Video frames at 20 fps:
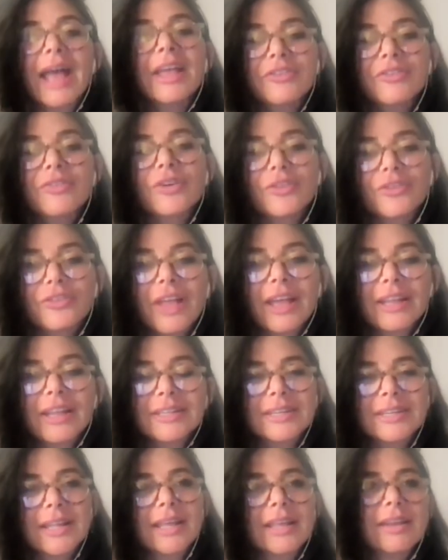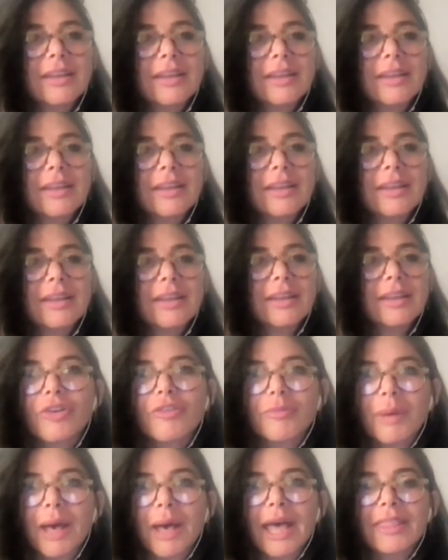asked for a sign today and like a bus
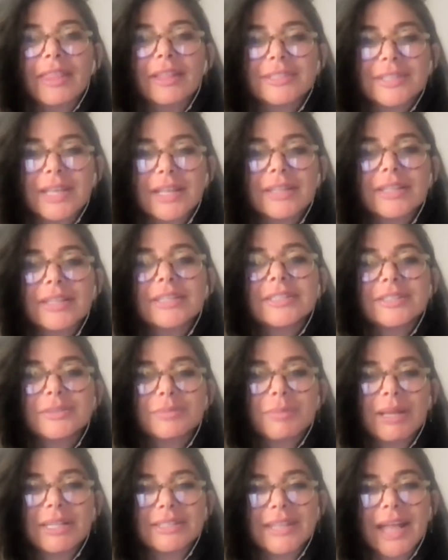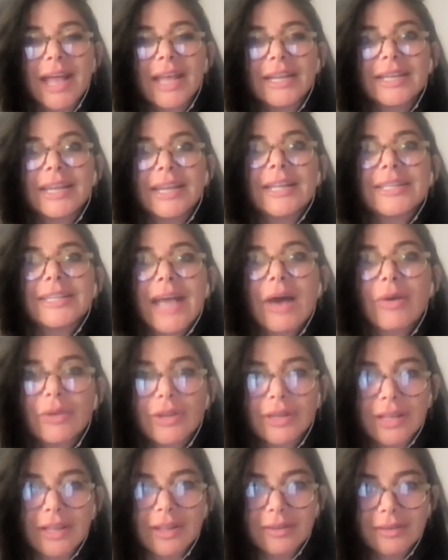drove by that said, this is my sign. And I
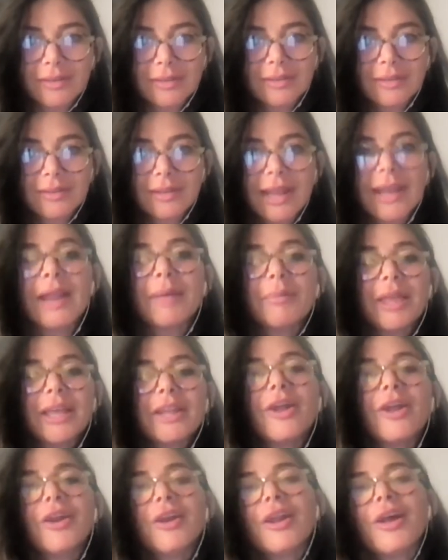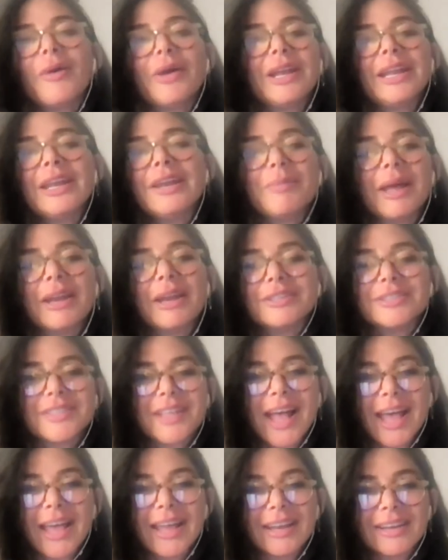doubted it. And I'm like, no, no, no, I need a better
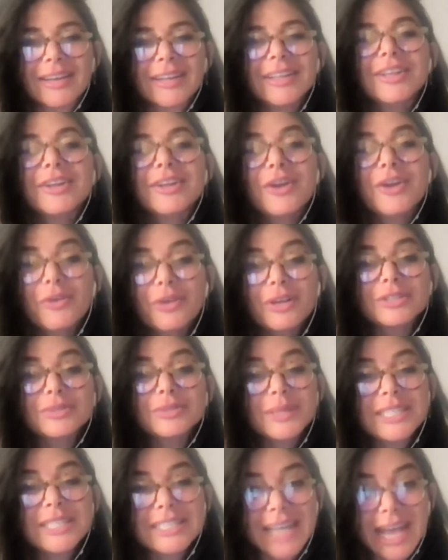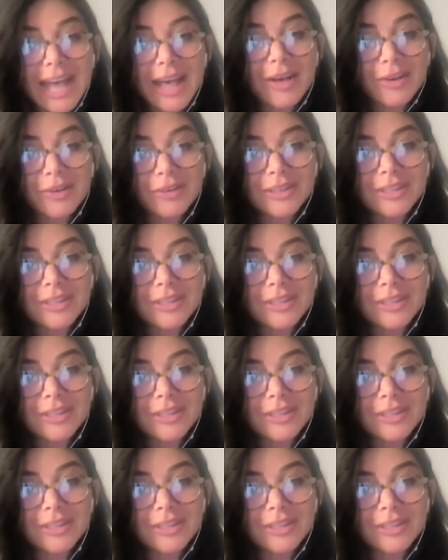sign, you know, because yeah, we yeah. doubt.